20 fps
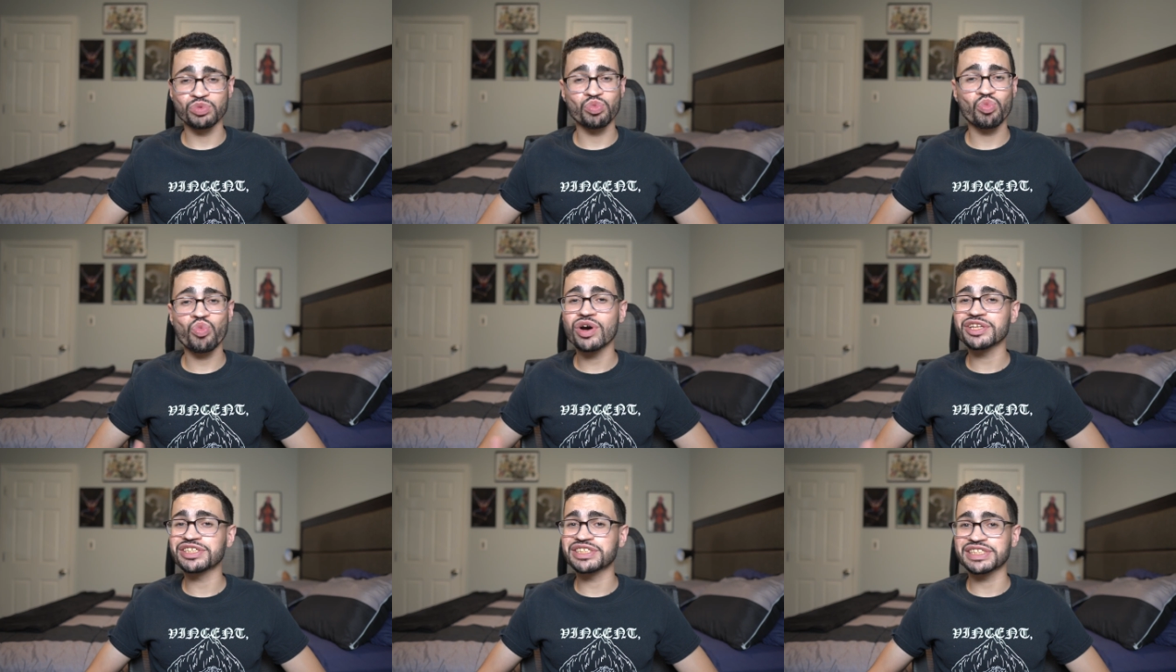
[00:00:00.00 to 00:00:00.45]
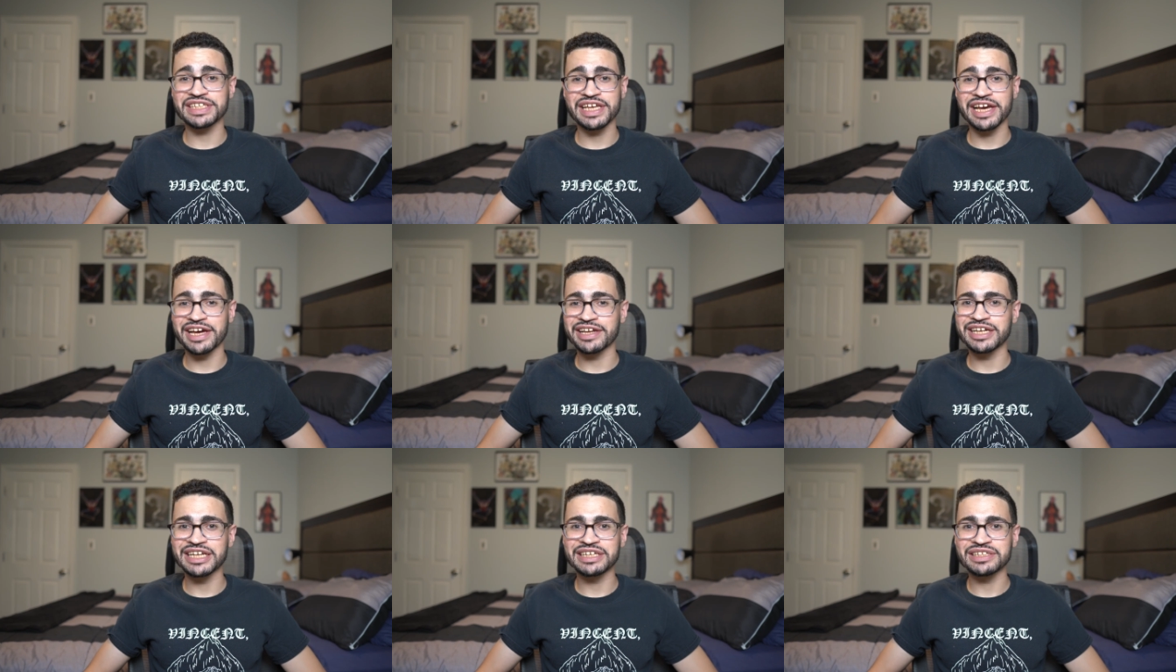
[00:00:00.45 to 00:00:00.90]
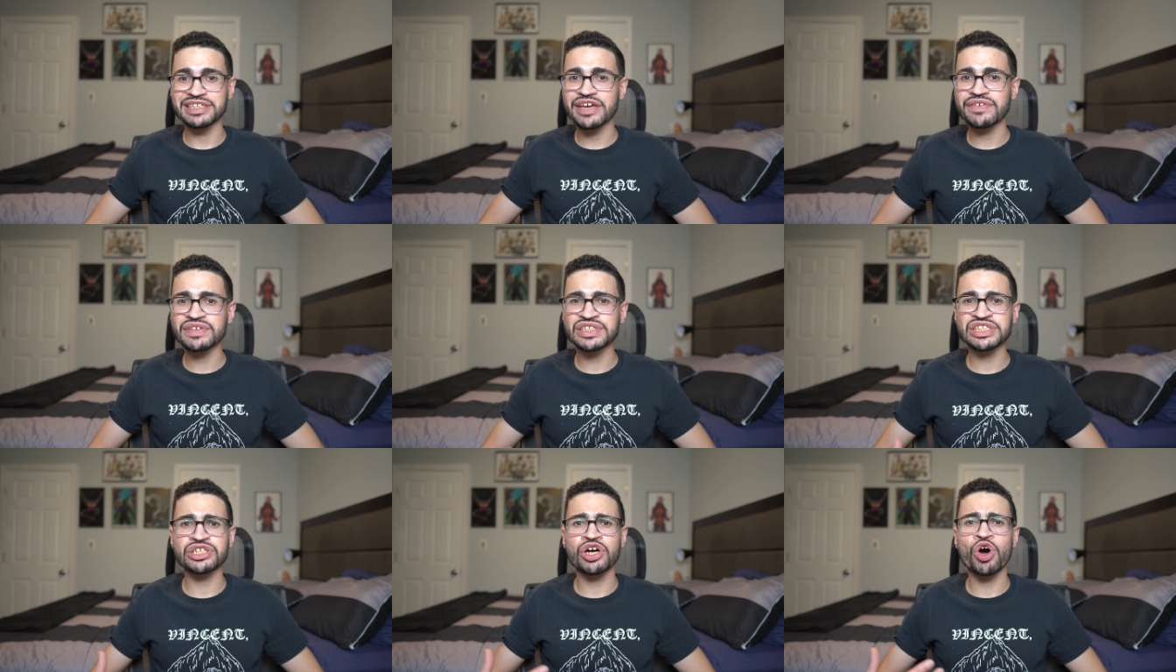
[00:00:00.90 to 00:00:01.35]
once again and
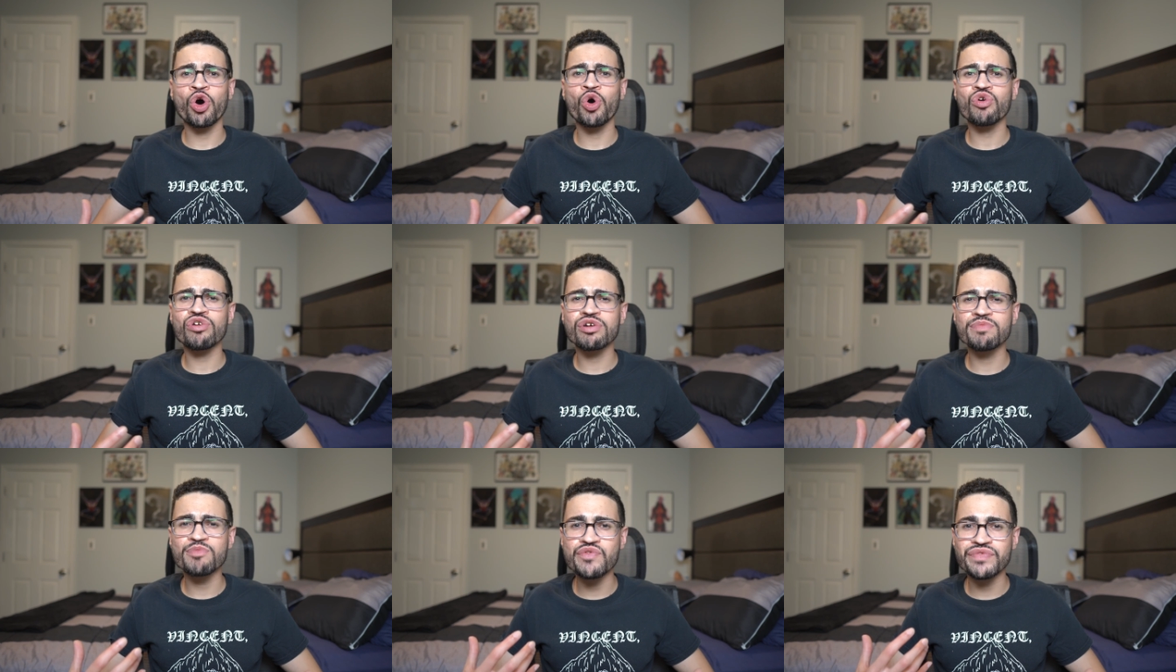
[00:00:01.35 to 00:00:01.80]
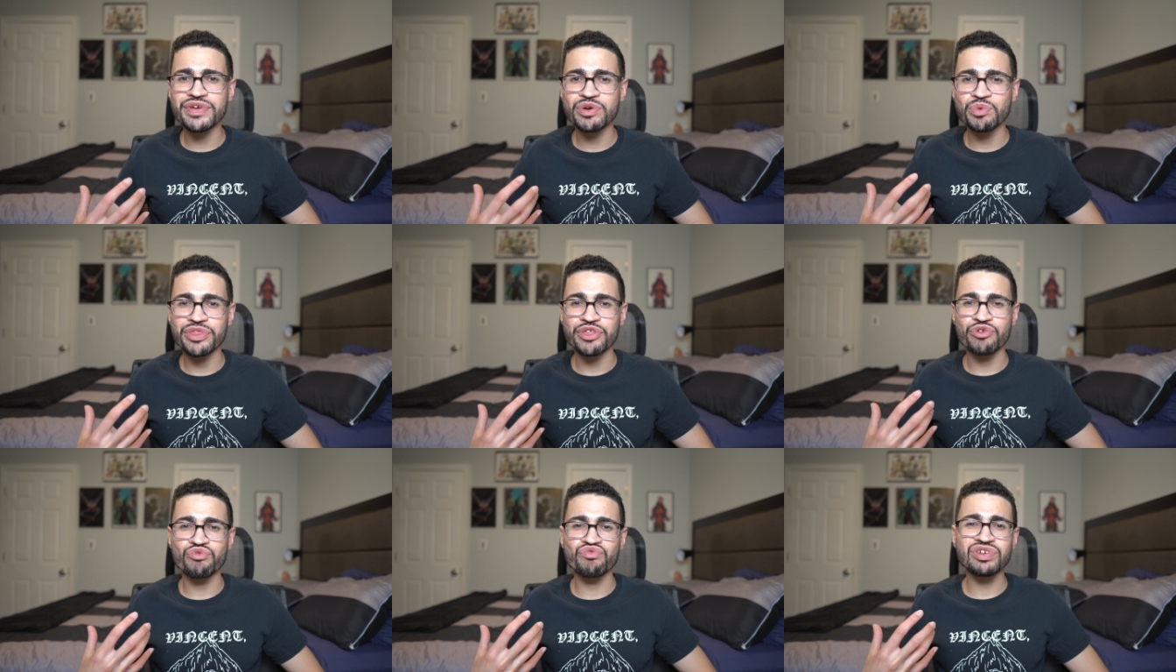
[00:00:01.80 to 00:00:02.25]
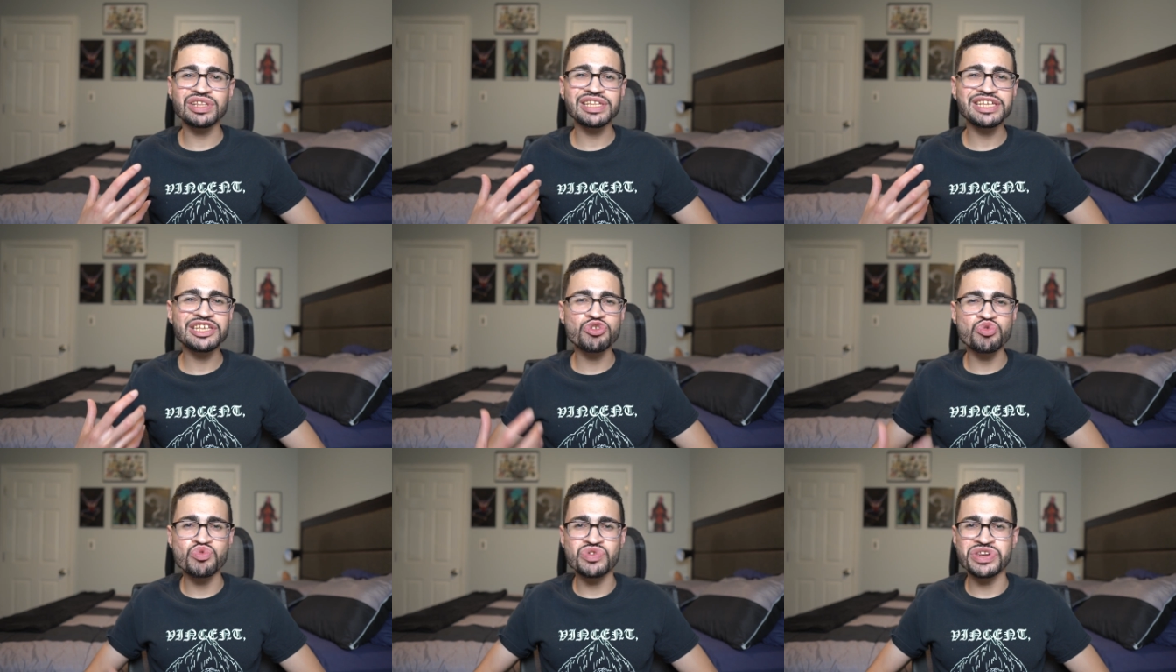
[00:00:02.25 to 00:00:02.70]
gives us a horror movie with a really
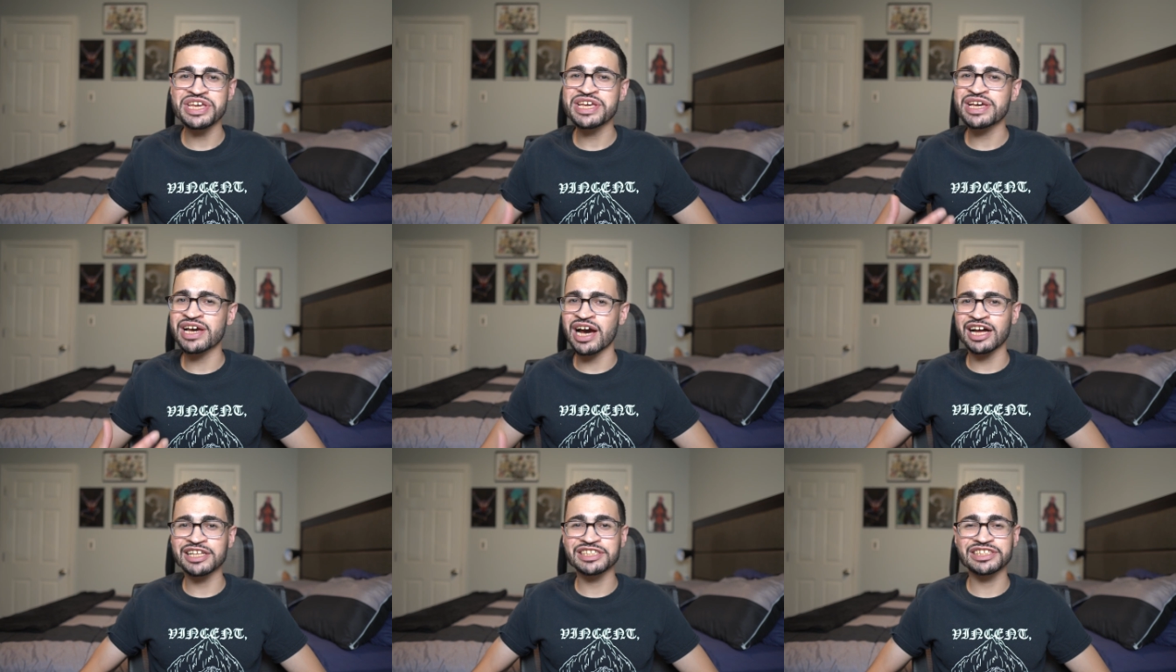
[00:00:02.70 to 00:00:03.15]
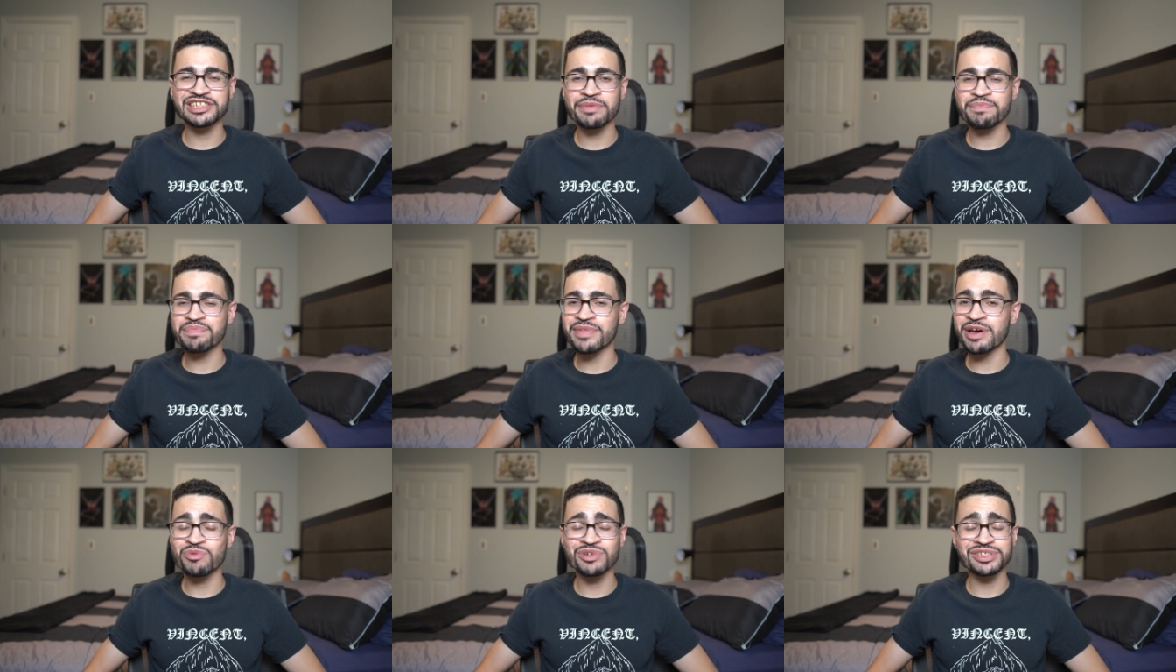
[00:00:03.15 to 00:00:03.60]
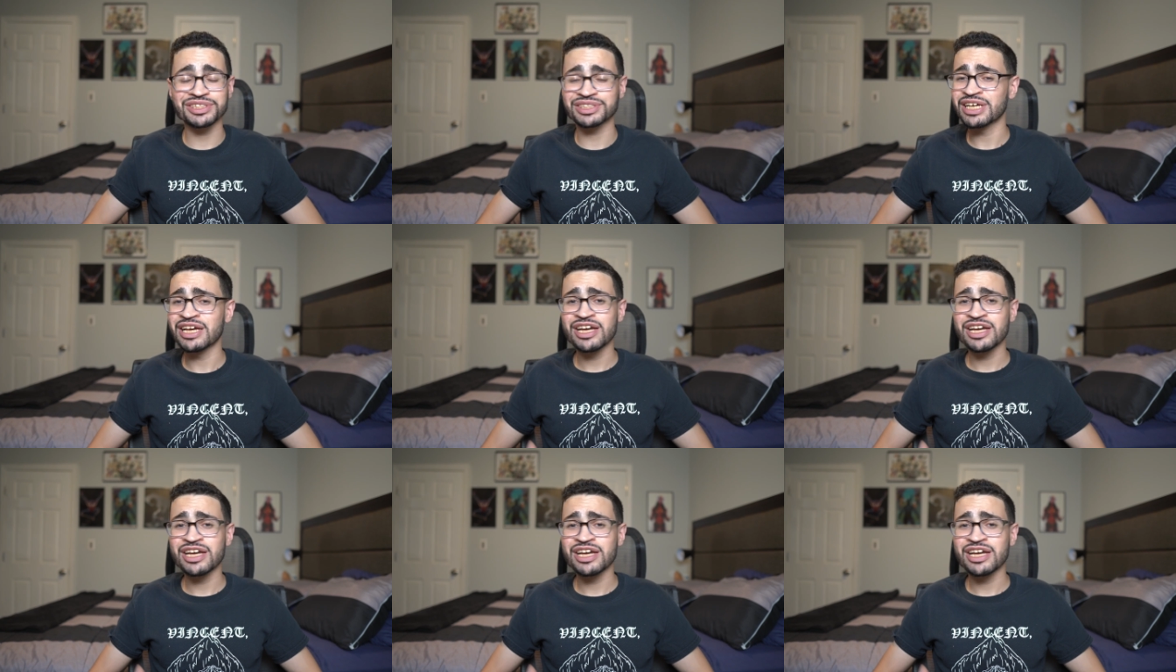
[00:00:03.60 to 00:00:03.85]
unique concept that was